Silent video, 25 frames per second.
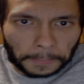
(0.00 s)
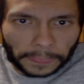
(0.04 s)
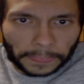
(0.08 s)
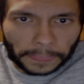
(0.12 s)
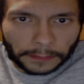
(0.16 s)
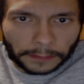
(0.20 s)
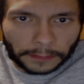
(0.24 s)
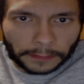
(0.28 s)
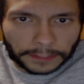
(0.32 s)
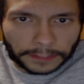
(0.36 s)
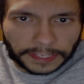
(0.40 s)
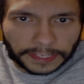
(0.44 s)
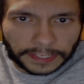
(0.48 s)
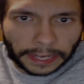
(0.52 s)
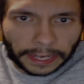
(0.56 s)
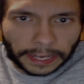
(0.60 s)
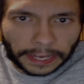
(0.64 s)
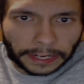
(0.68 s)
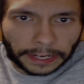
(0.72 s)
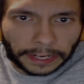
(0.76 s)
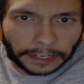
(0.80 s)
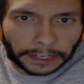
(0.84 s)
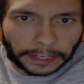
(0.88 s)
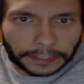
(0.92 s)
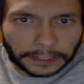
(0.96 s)

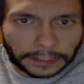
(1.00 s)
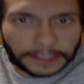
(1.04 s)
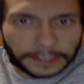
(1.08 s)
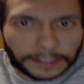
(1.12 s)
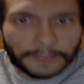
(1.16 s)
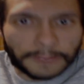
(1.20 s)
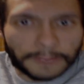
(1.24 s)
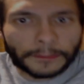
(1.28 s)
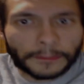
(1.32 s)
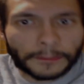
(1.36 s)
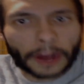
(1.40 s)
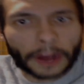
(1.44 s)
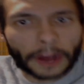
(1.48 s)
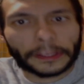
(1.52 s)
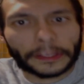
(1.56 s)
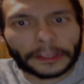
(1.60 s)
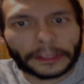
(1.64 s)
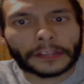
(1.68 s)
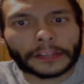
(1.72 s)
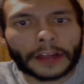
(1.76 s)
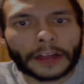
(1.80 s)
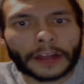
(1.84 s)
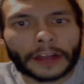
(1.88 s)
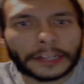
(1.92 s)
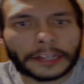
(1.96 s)
setting symbolic
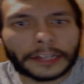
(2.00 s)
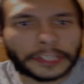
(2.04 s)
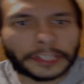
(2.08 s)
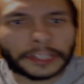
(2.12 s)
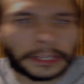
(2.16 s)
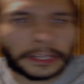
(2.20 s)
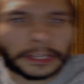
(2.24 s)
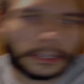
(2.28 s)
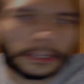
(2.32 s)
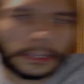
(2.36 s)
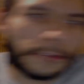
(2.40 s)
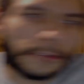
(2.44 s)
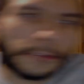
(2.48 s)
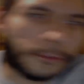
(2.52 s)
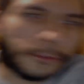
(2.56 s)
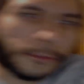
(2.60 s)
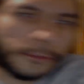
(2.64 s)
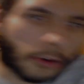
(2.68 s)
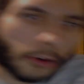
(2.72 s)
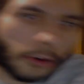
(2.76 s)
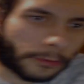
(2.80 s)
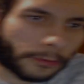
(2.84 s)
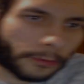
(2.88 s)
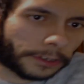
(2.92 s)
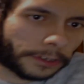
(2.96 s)
logic
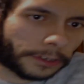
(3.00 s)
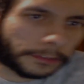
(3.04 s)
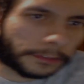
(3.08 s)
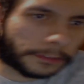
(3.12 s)
forward.